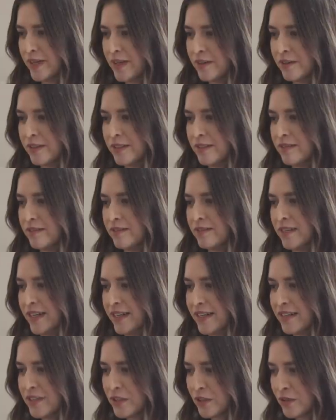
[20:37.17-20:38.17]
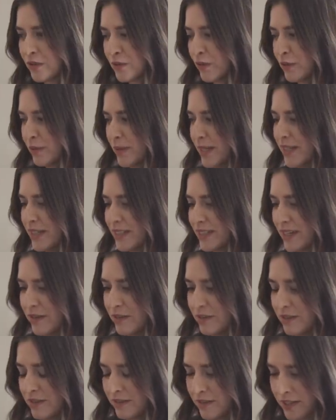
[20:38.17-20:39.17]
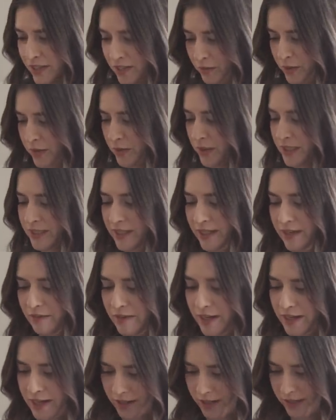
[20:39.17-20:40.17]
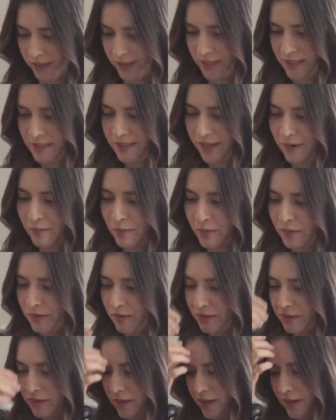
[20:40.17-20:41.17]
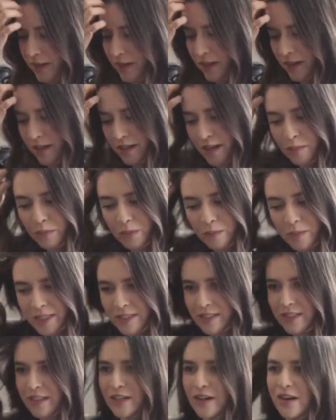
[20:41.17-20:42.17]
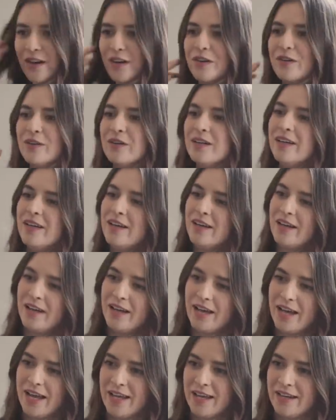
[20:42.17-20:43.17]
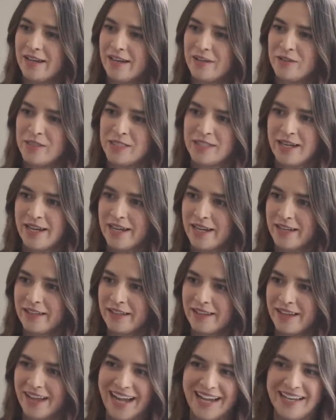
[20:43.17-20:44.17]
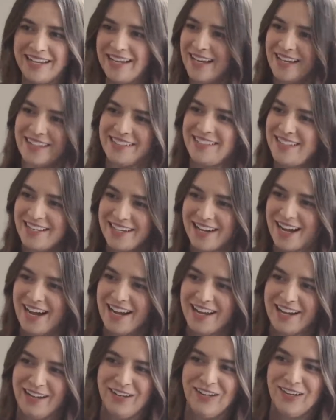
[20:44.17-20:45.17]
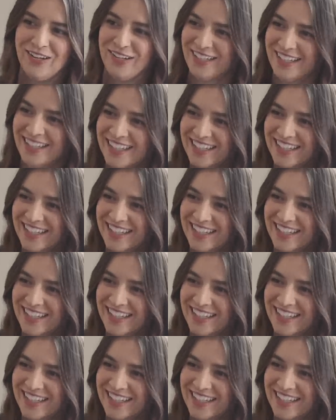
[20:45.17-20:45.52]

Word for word: you know and like it's so cool because i was you know we were sitting right here at this table a couple months ago and I was like, I can't sing high at all.